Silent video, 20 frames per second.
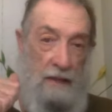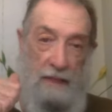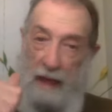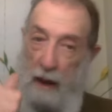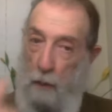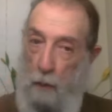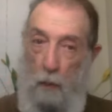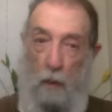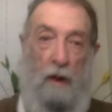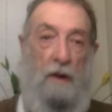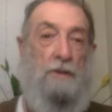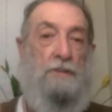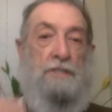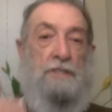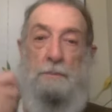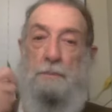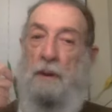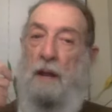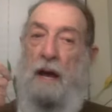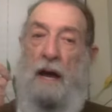that water
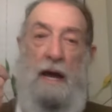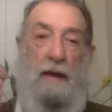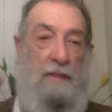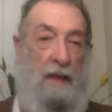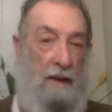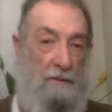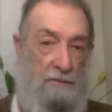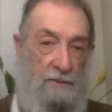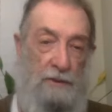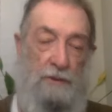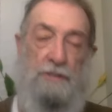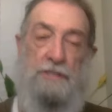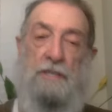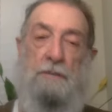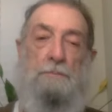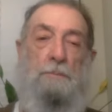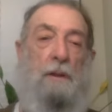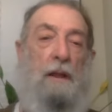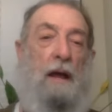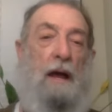supply, that food
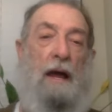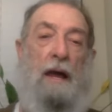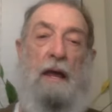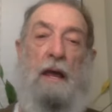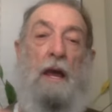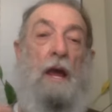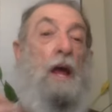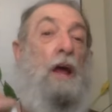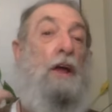supply,